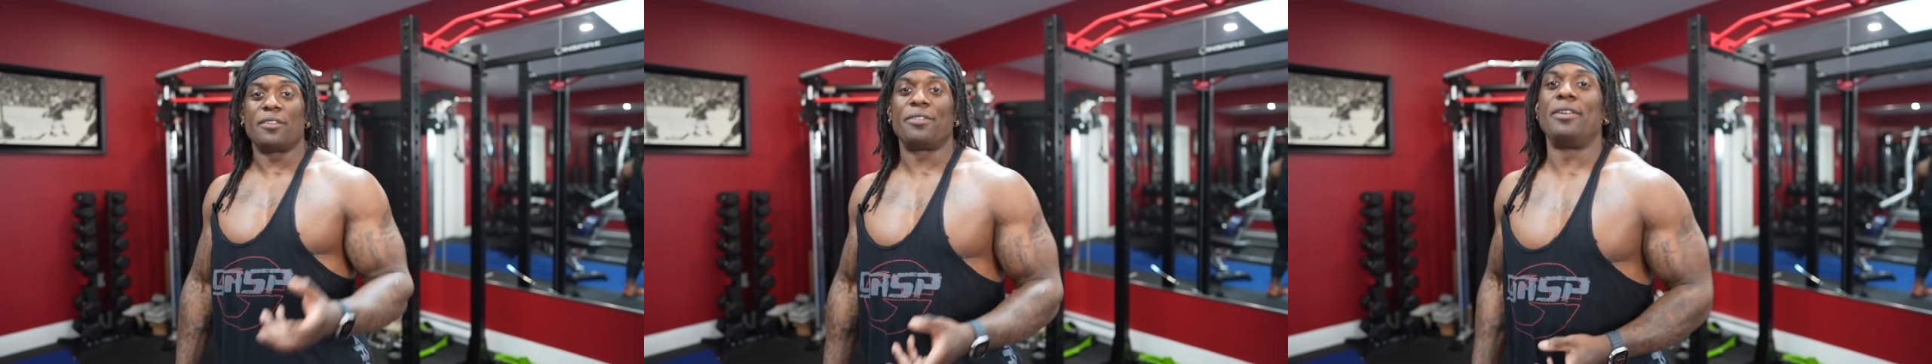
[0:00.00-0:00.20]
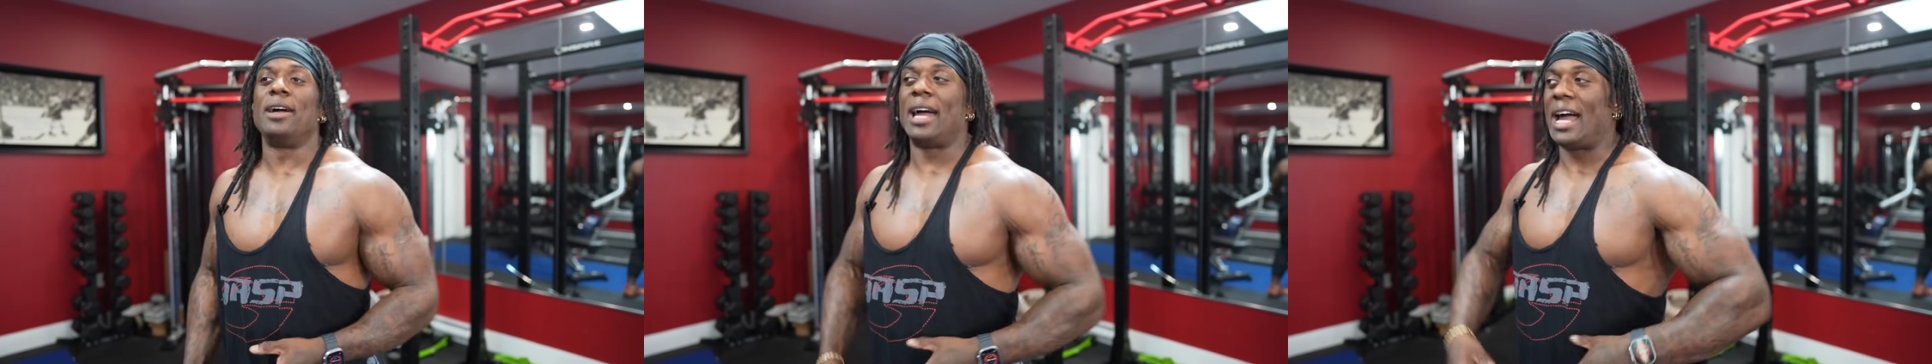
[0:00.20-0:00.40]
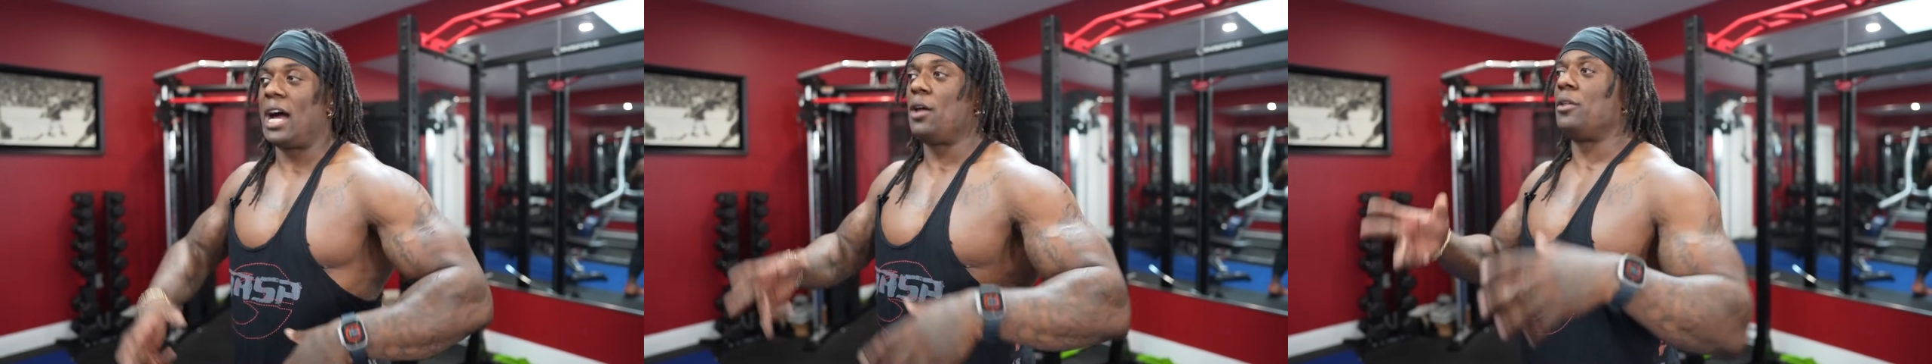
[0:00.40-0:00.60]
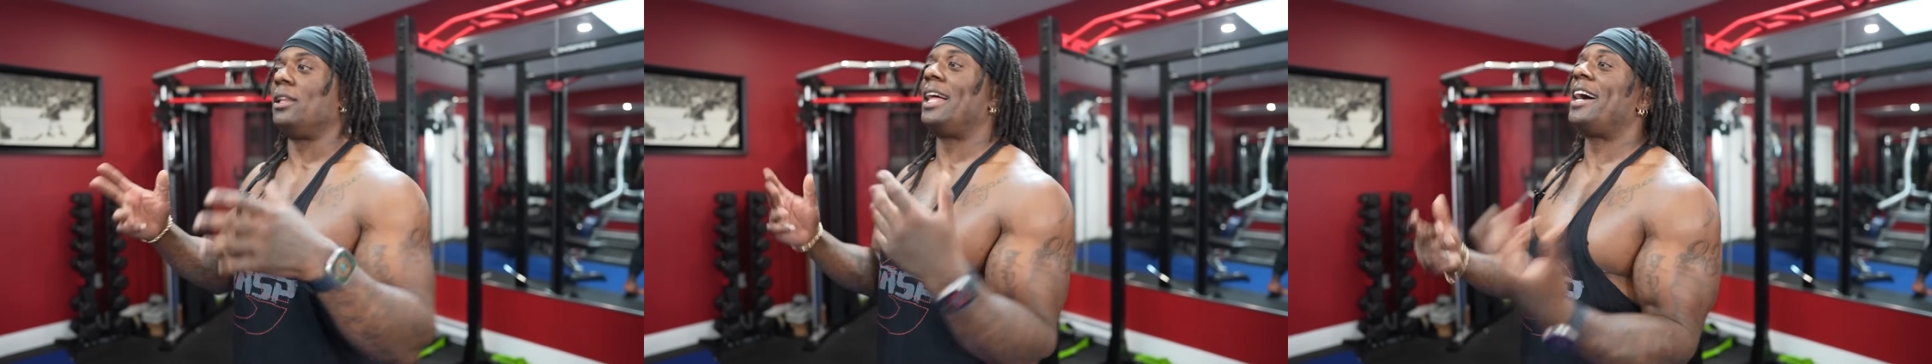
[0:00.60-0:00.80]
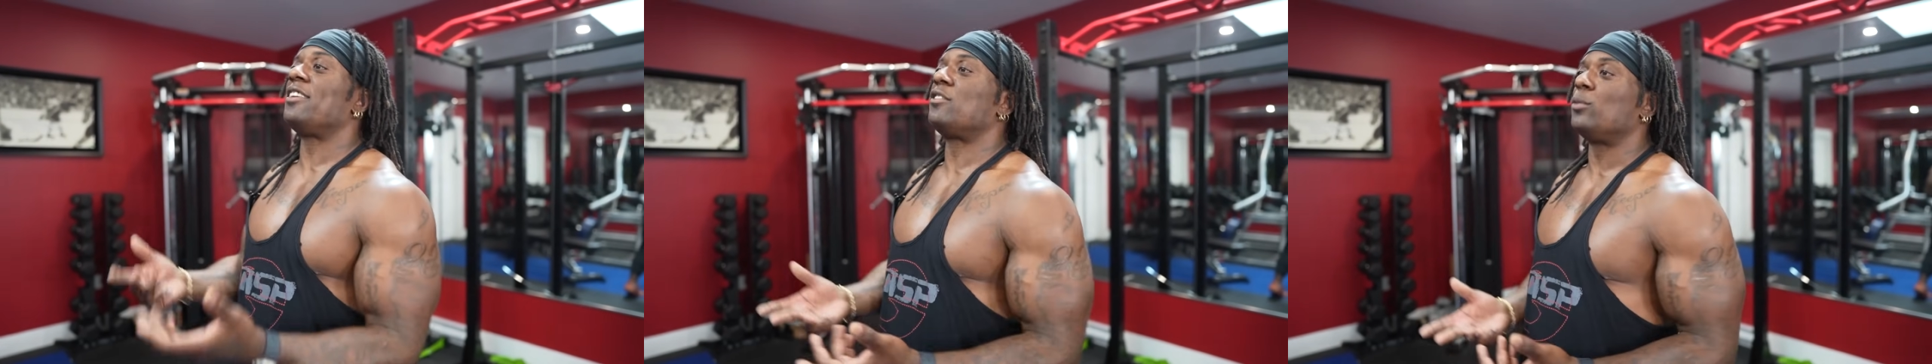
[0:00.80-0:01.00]
of how the
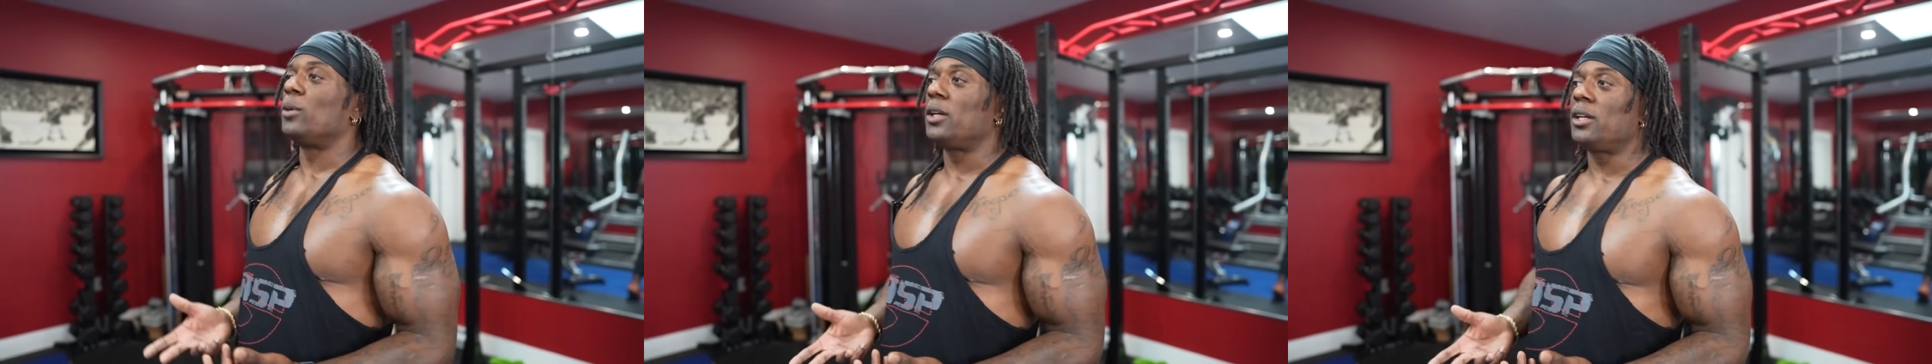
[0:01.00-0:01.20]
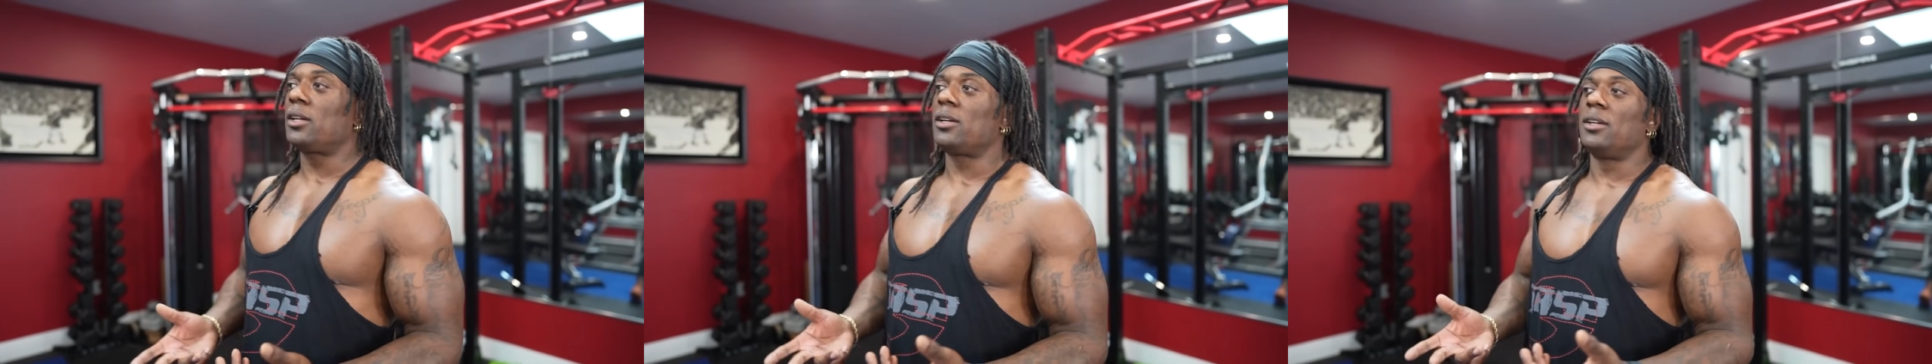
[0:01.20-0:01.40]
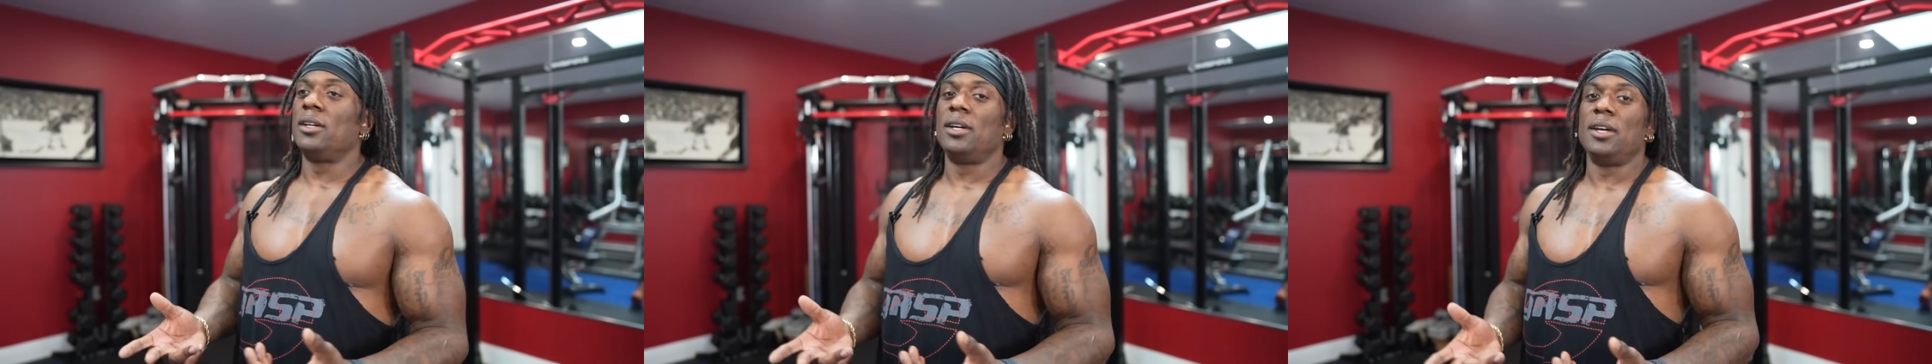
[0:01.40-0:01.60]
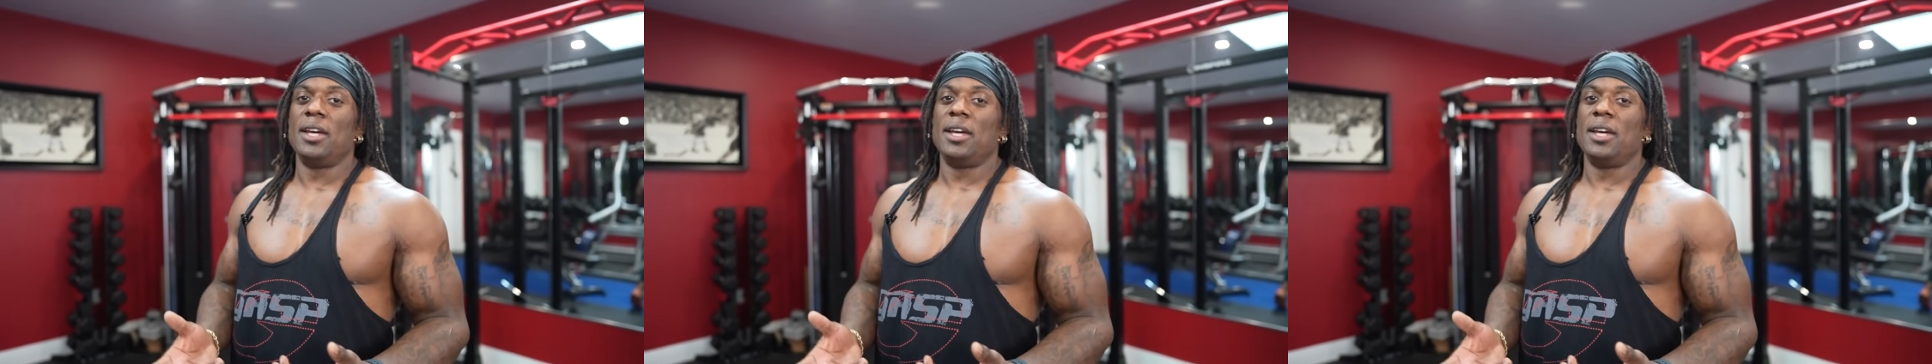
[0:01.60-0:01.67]
lats work.